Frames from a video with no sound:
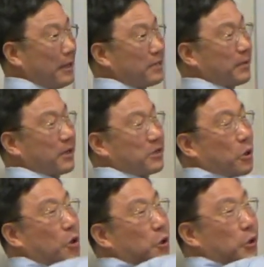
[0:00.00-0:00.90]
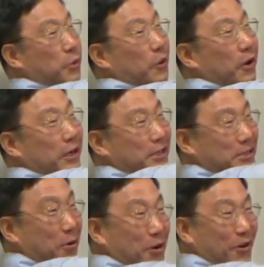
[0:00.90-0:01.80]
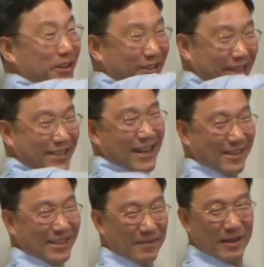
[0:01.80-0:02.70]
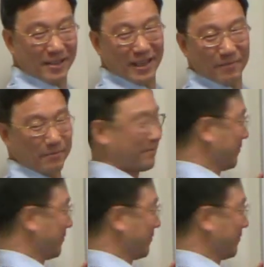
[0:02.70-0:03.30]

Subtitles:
It's because ongoing work. It's ongoing. Okay, so I can stop anytime.